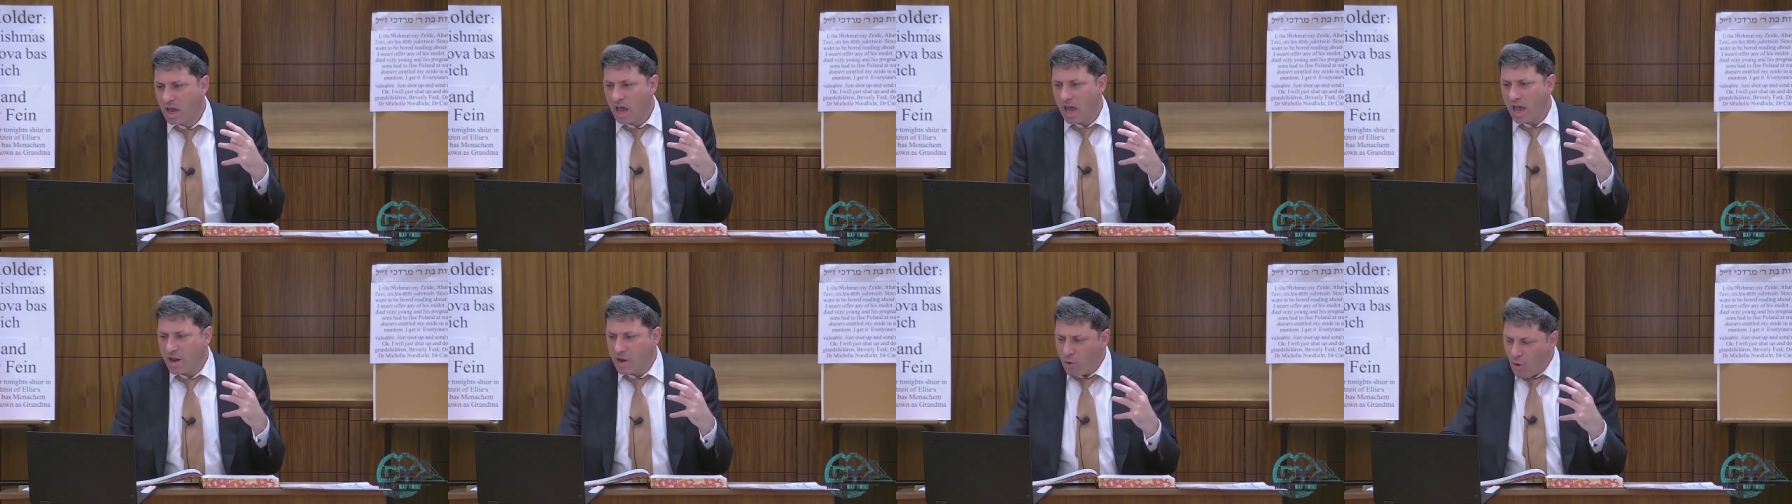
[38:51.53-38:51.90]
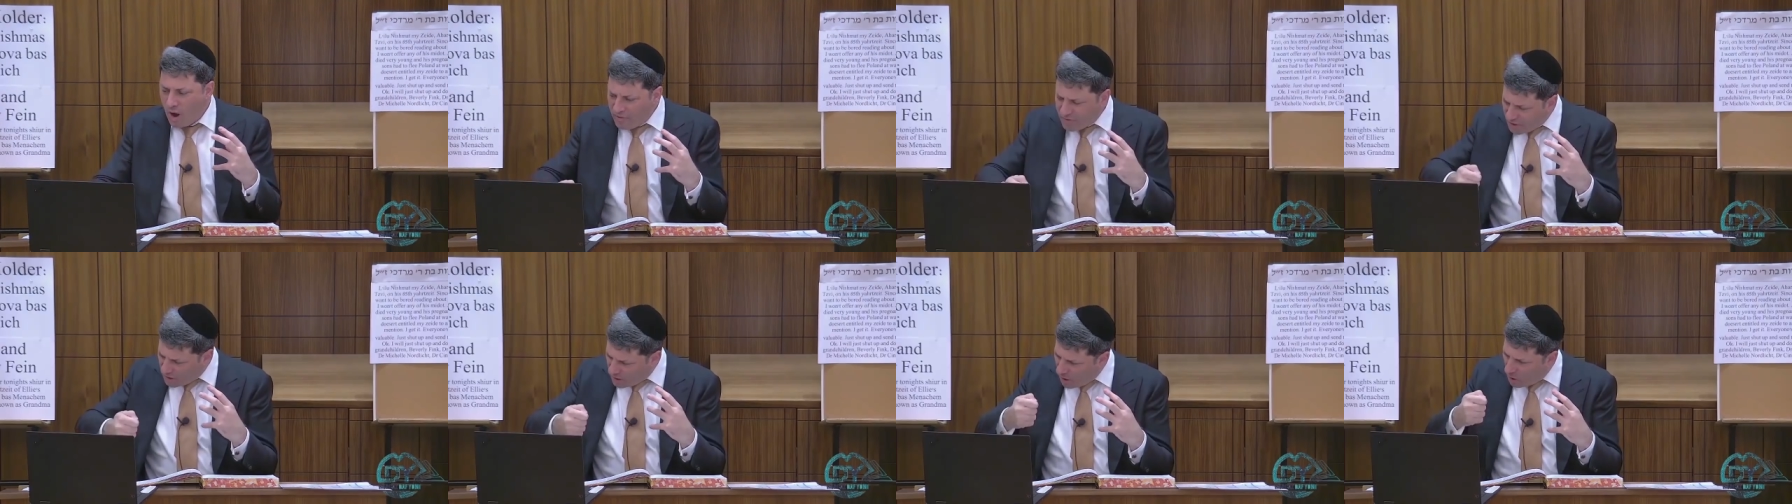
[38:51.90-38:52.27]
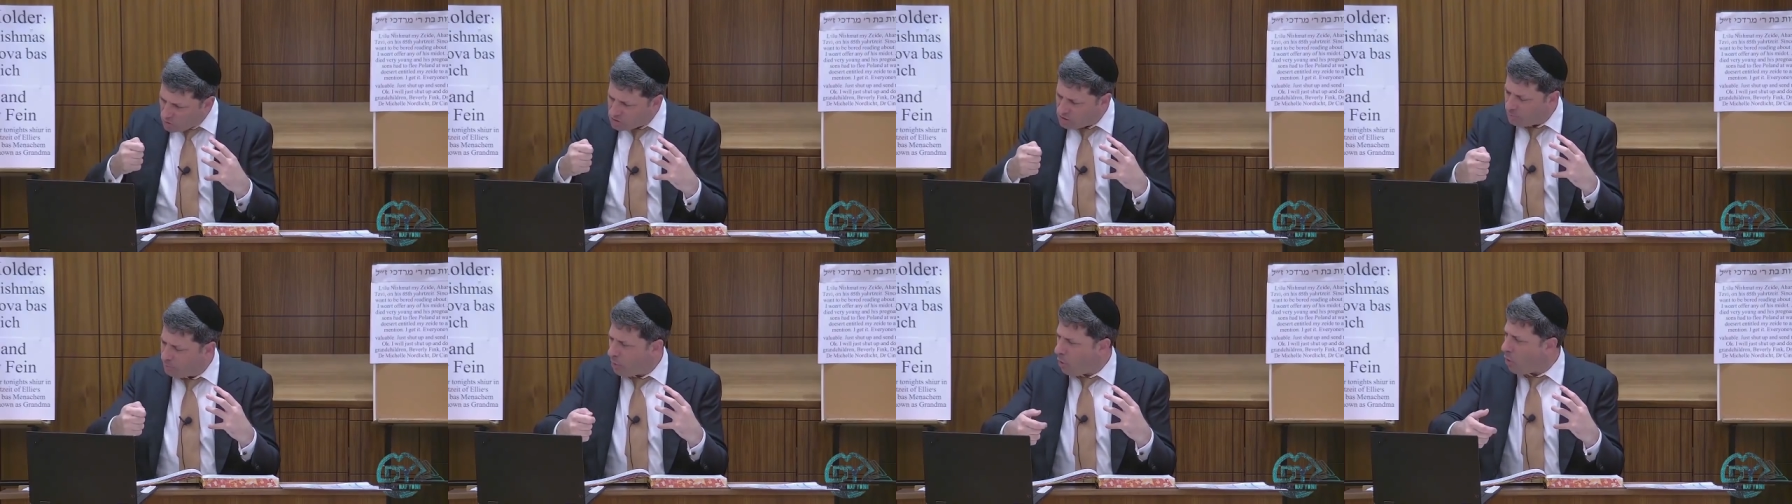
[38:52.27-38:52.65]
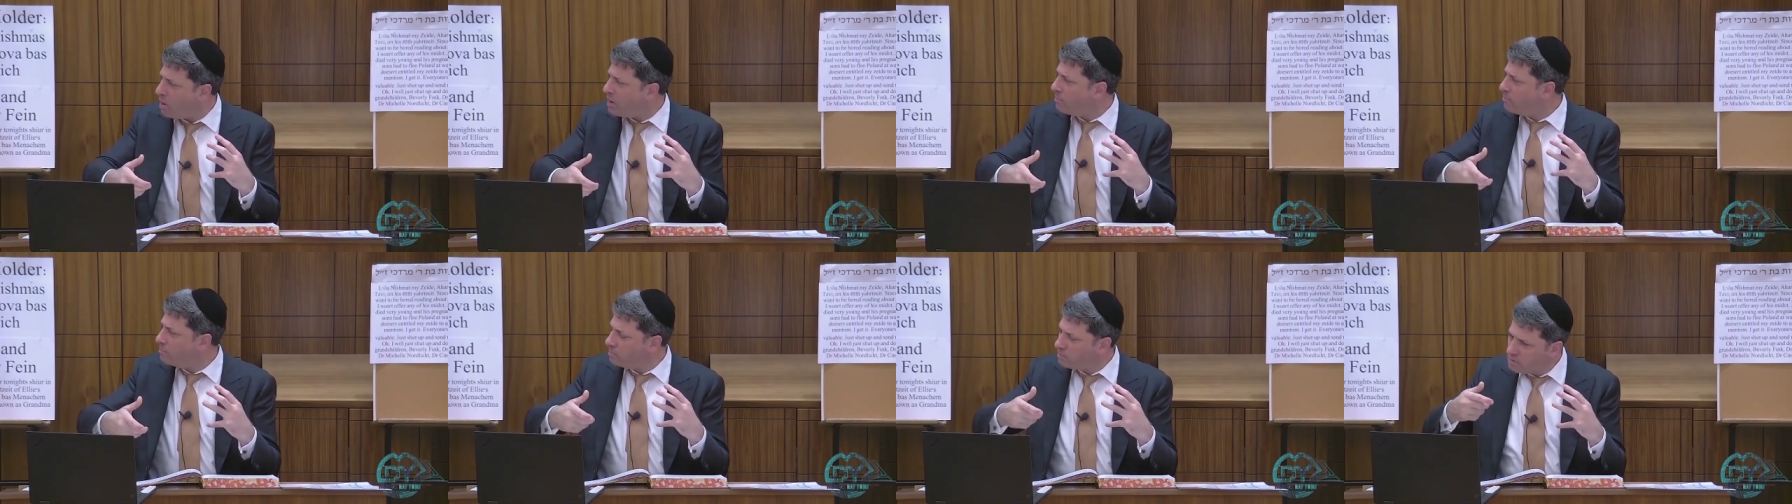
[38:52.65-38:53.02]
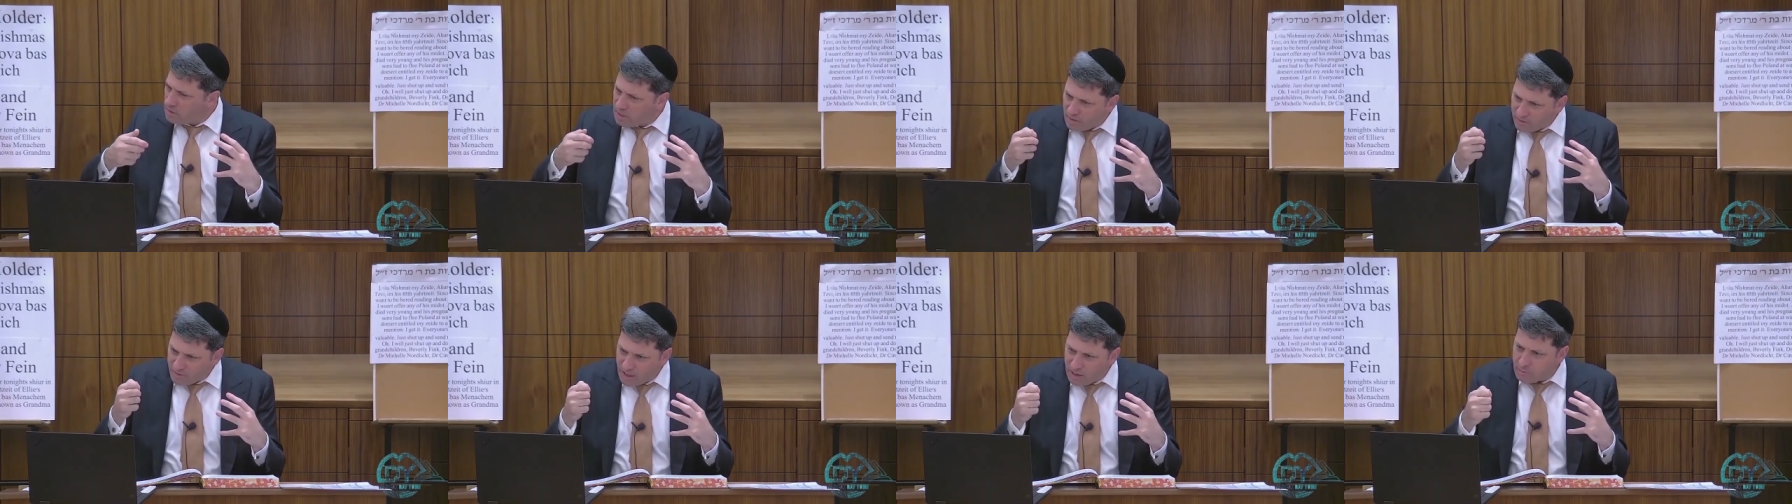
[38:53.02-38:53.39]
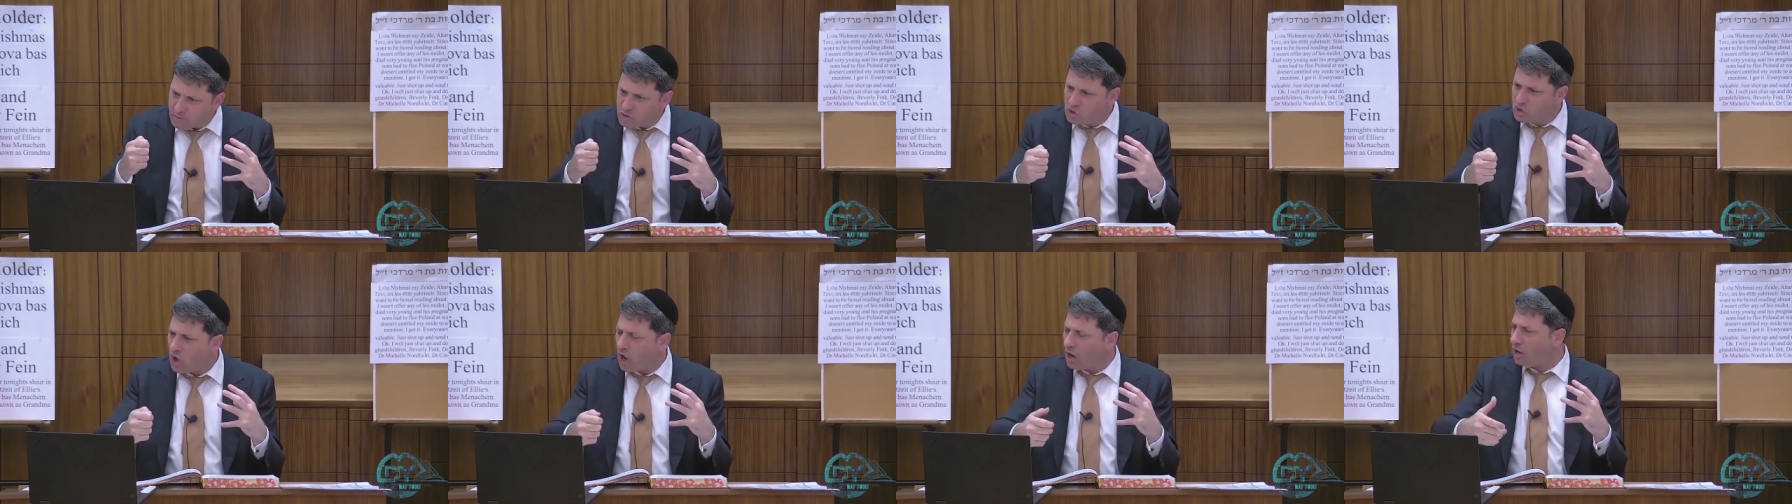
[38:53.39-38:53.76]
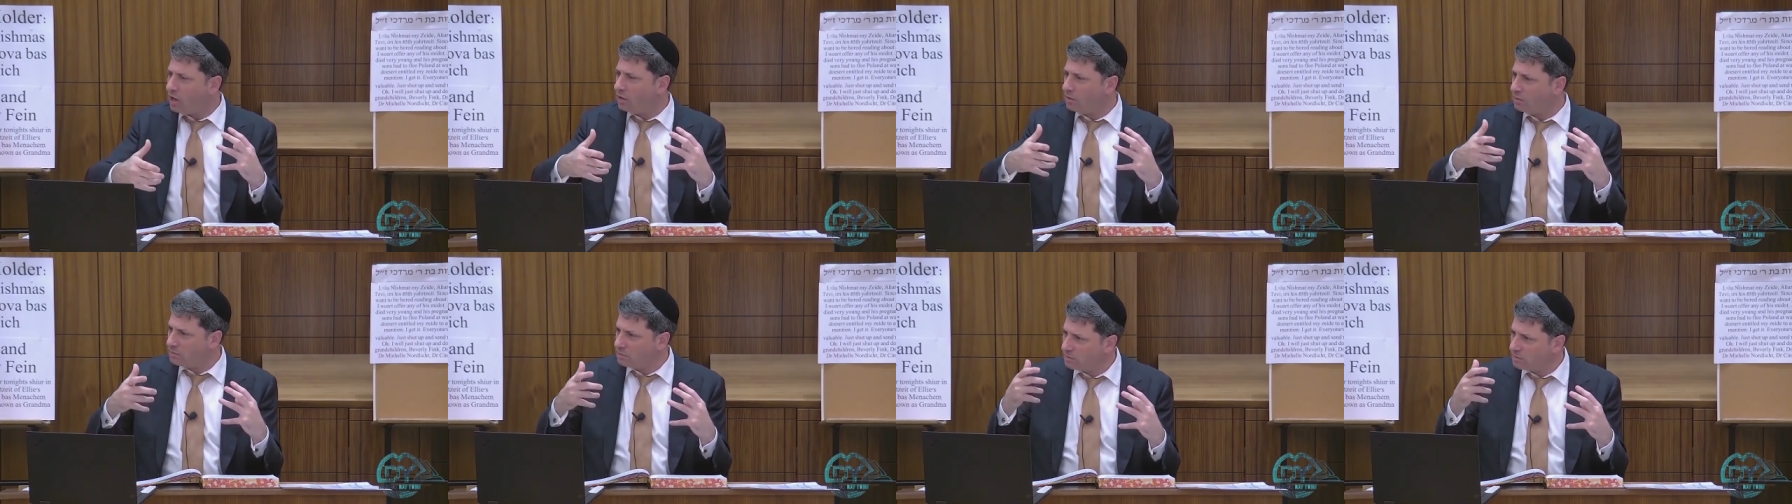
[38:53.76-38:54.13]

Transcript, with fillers: and you have to go support him. You have to give him tzedakah.